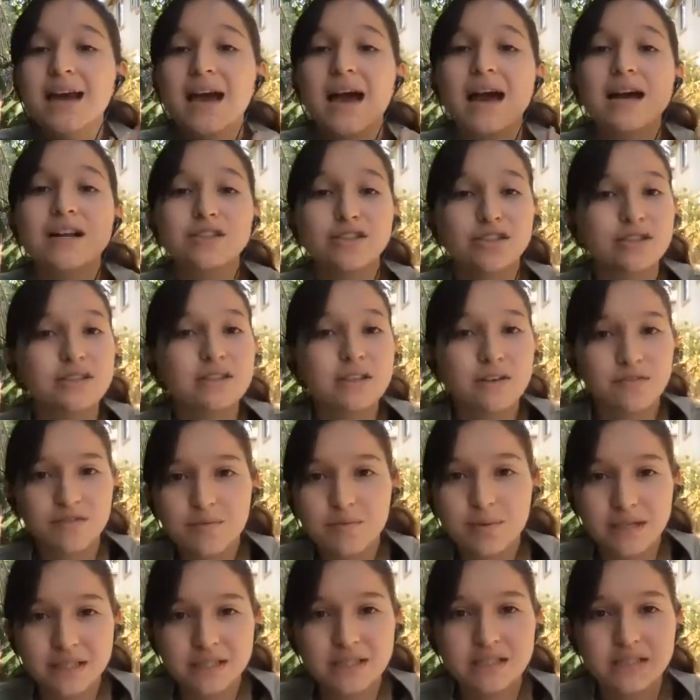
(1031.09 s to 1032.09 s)
and just
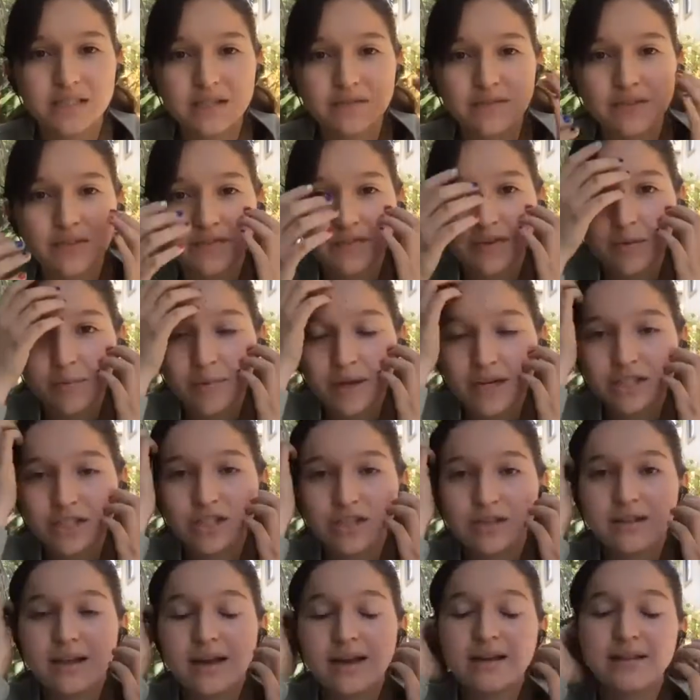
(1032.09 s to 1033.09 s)
different pieces of
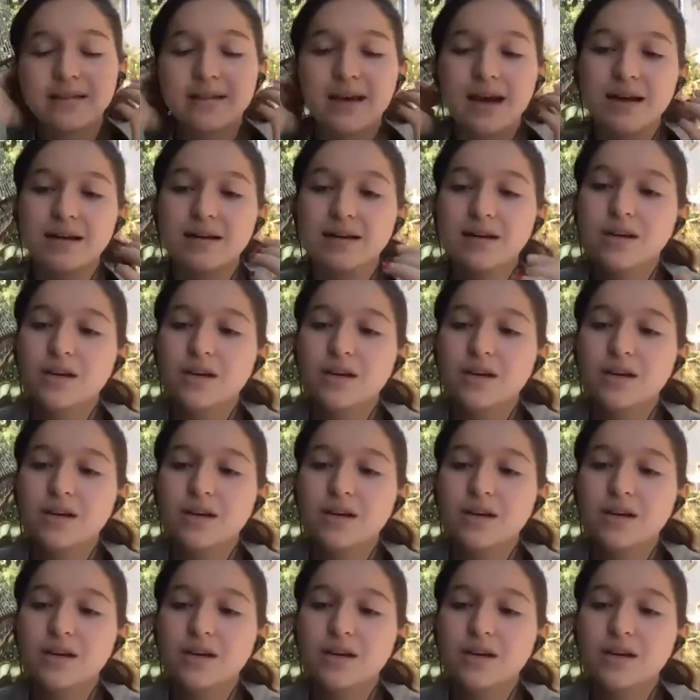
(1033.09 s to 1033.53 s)
information like that.